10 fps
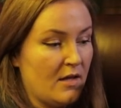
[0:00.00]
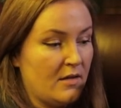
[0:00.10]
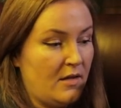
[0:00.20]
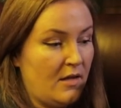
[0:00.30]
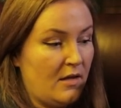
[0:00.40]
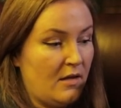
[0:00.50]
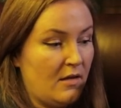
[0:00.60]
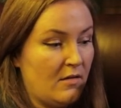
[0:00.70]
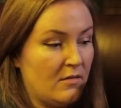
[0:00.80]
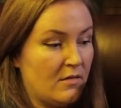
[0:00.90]

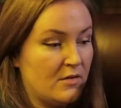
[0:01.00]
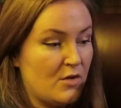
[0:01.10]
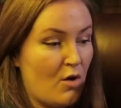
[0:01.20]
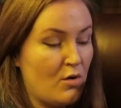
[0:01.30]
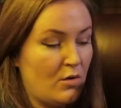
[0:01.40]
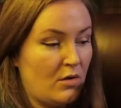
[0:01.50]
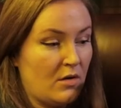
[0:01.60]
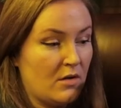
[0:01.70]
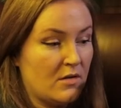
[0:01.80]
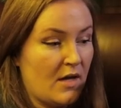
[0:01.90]
the
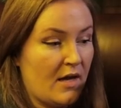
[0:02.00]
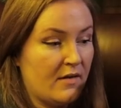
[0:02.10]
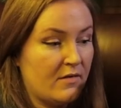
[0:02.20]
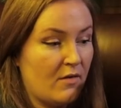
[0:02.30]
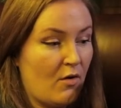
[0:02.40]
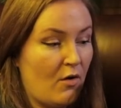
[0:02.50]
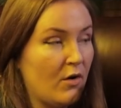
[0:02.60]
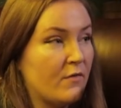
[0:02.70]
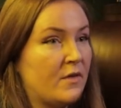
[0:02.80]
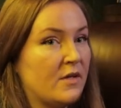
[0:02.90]
toll that
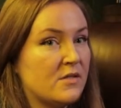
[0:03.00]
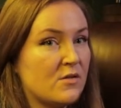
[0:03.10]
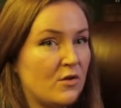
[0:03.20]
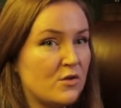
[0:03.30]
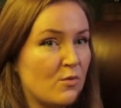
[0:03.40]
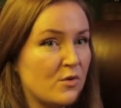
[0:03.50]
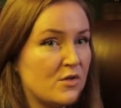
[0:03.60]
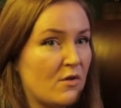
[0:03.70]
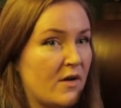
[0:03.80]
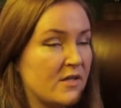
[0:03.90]
all of this culture war
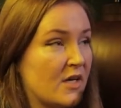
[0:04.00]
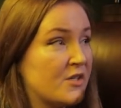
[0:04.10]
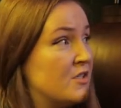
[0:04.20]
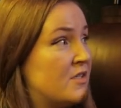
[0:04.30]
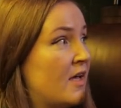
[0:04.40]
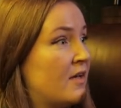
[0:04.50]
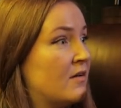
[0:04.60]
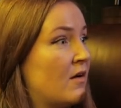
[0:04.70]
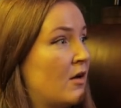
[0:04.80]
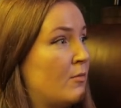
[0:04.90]
stuff has actually
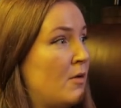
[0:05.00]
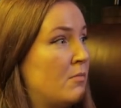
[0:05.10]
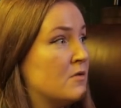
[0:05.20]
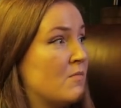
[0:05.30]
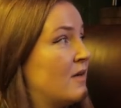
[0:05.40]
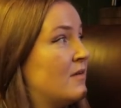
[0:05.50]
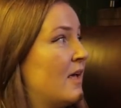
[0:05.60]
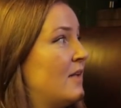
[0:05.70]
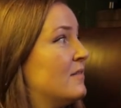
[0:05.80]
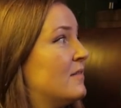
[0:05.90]
taken on people's mental
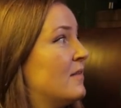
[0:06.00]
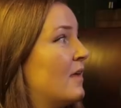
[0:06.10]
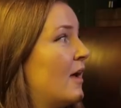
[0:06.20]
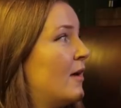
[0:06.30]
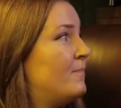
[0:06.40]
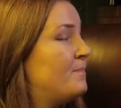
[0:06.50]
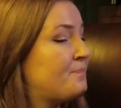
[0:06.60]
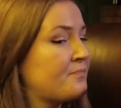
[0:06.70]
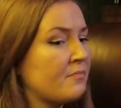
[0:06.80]
health. I